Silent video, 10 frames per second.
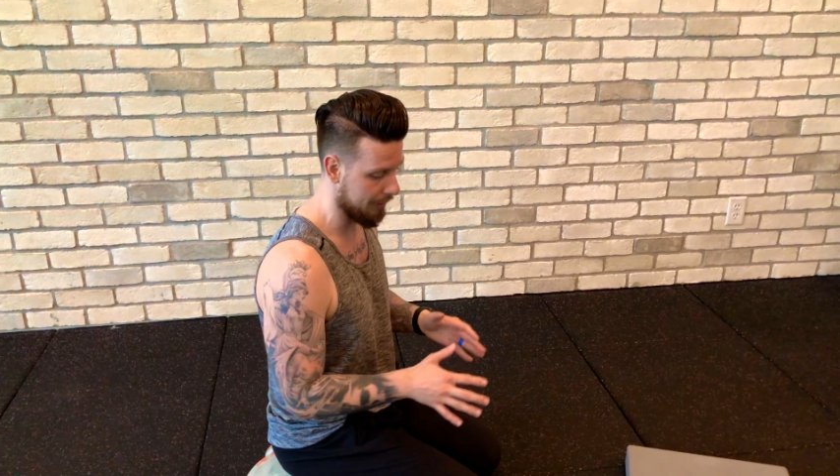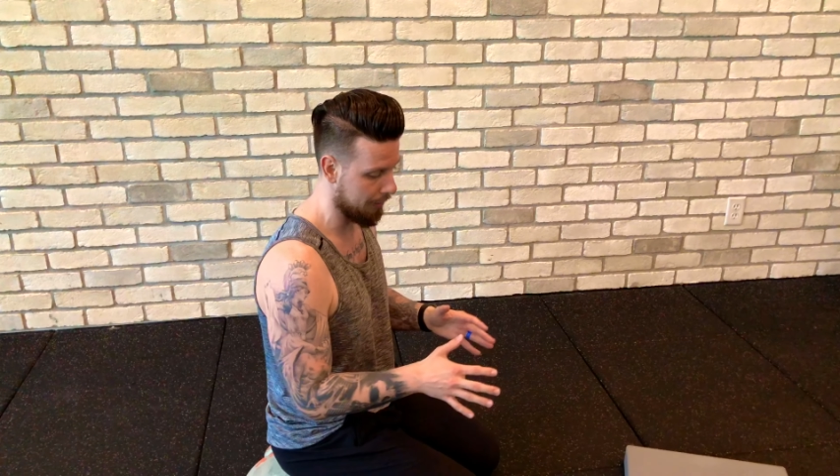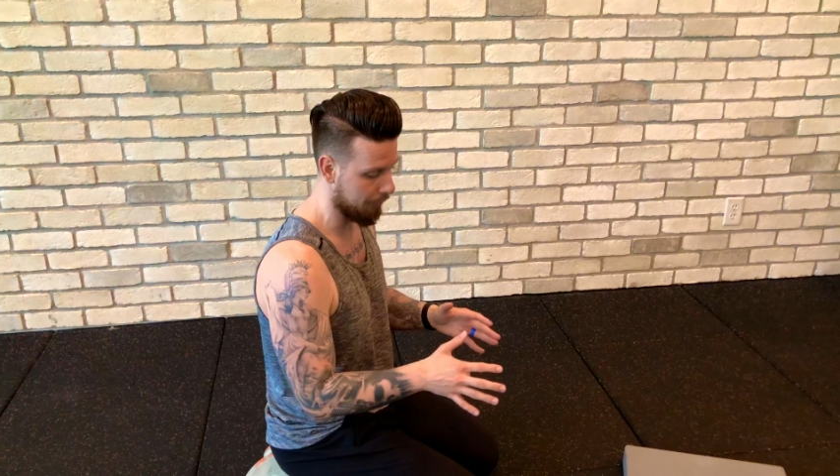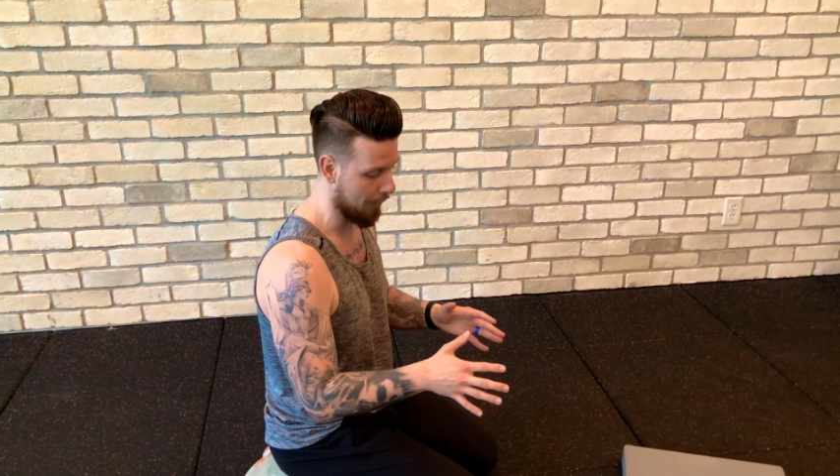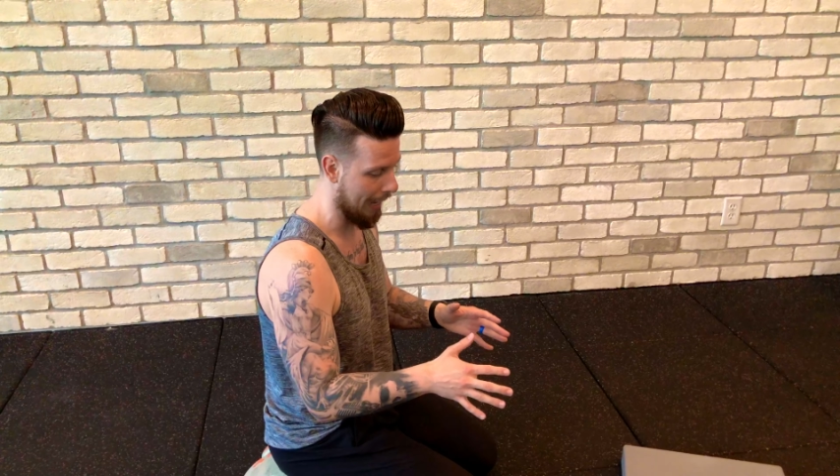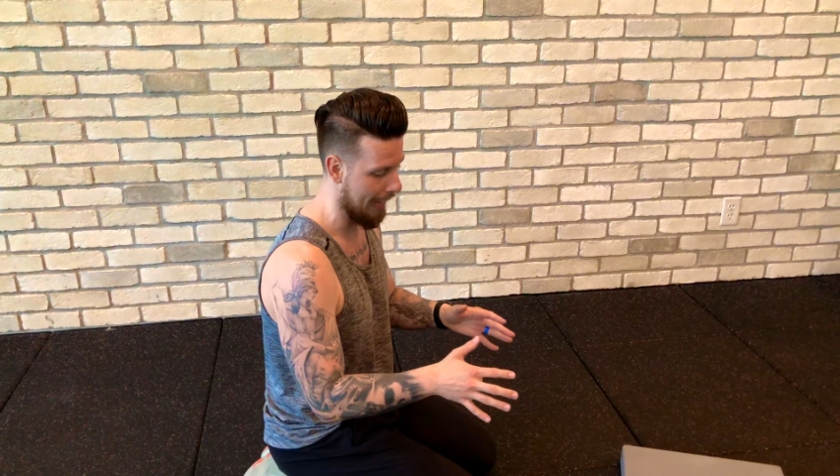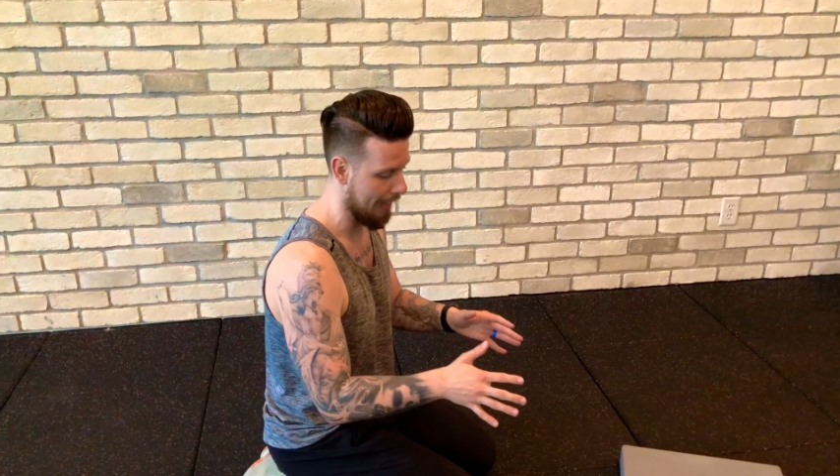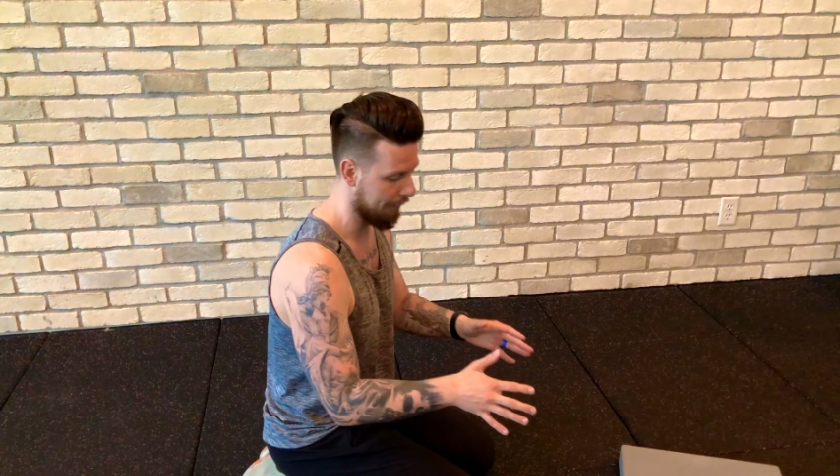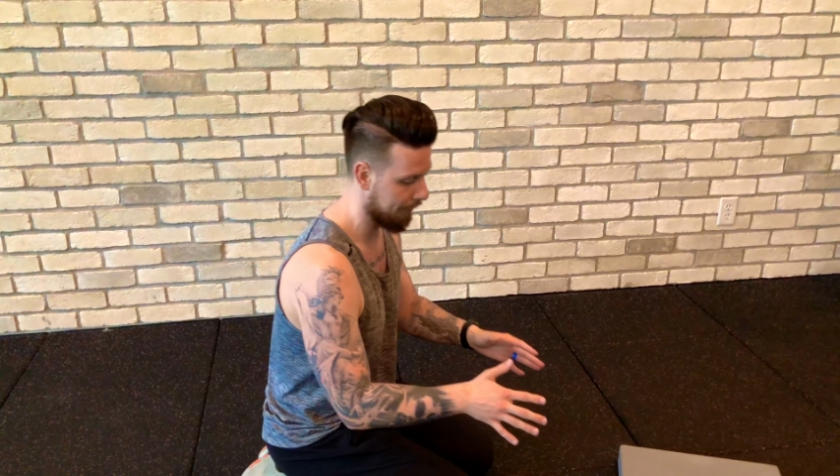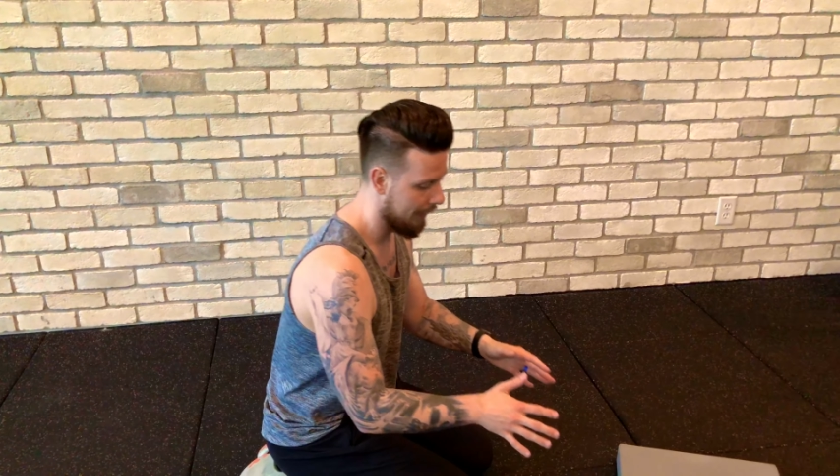either
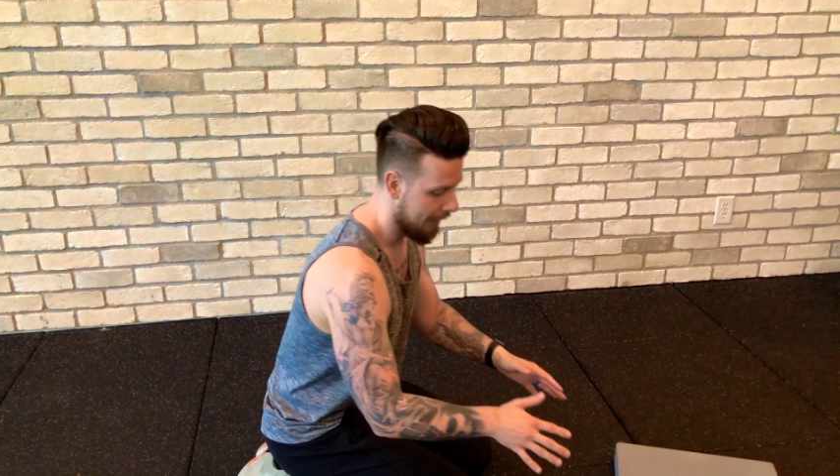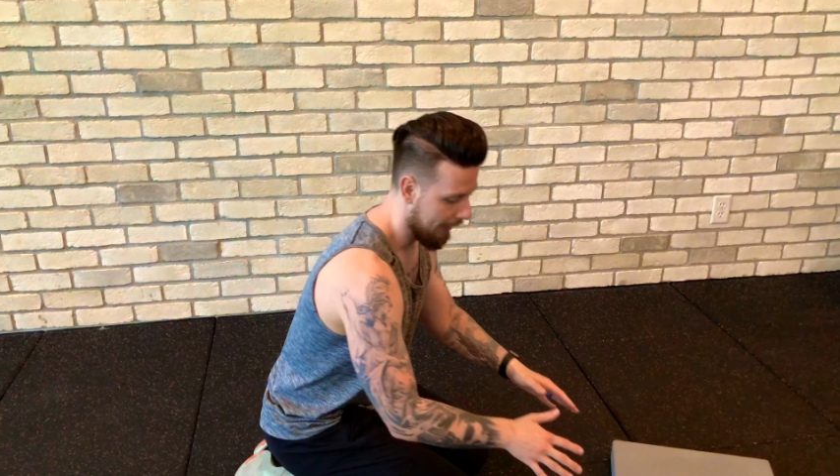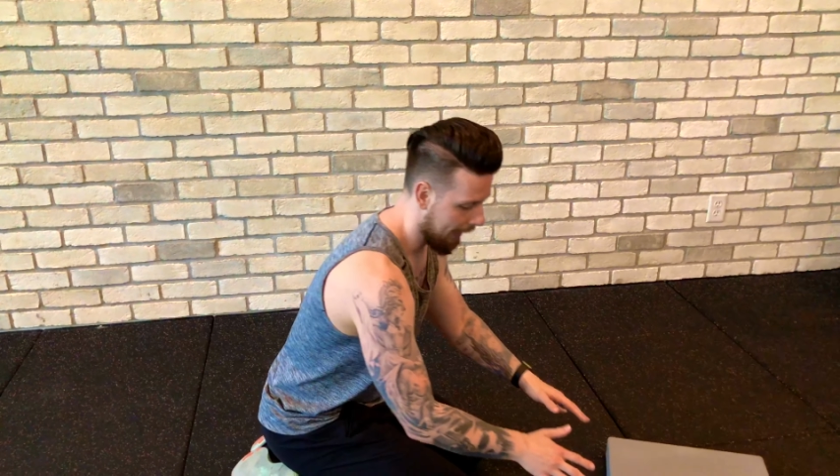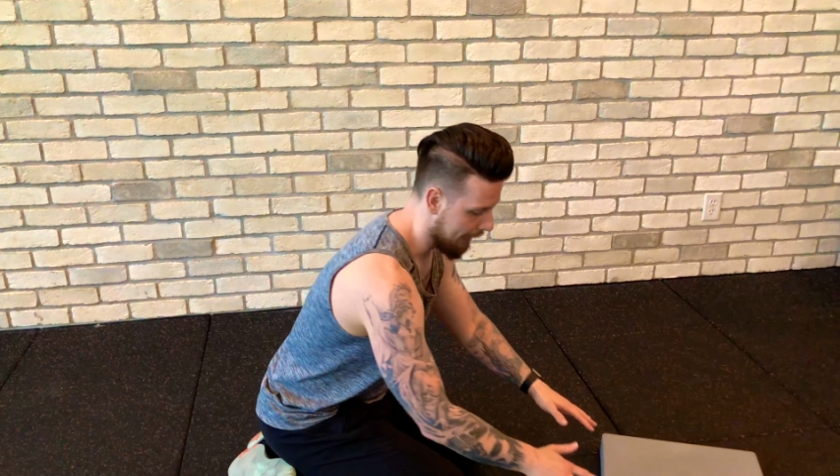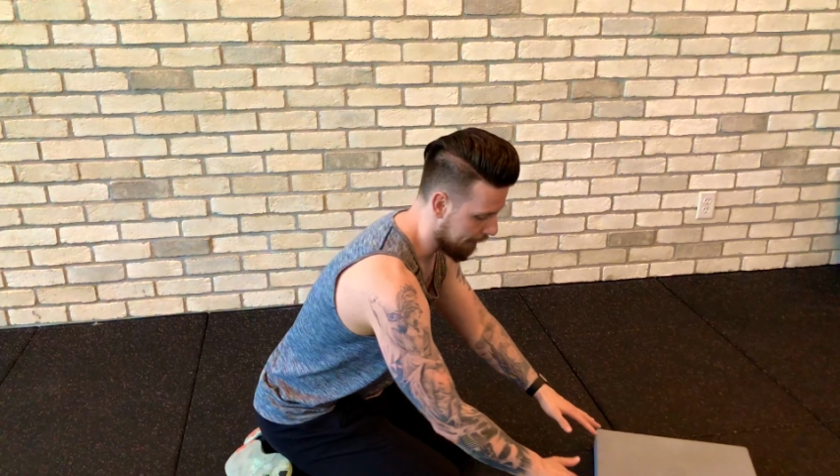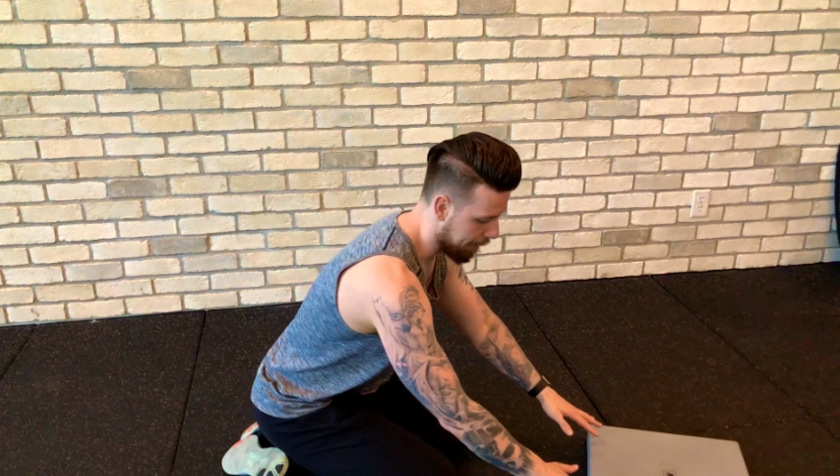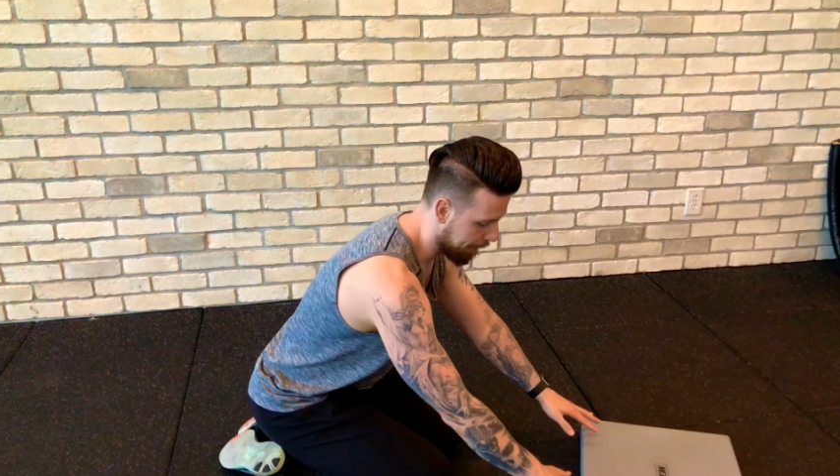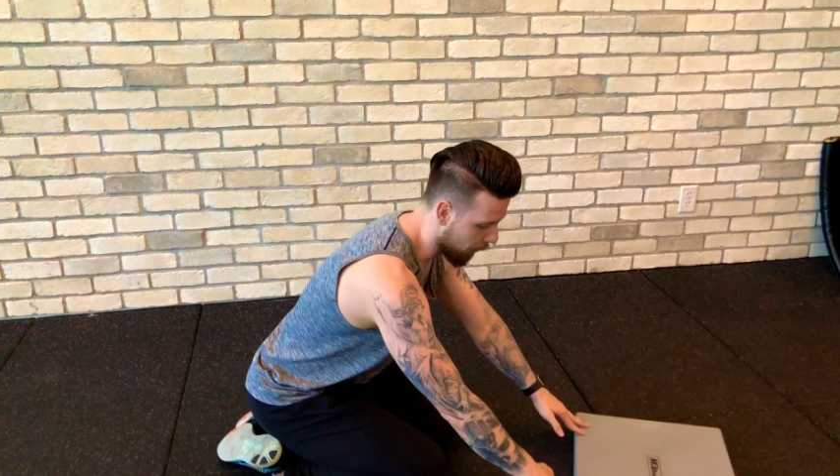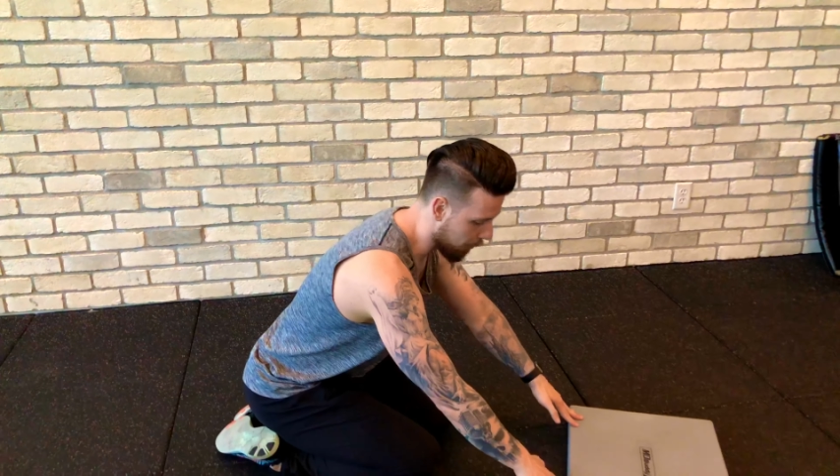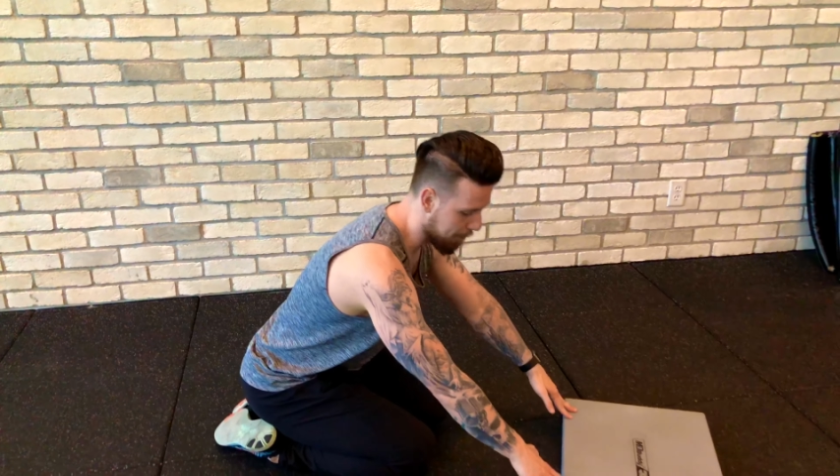have a foam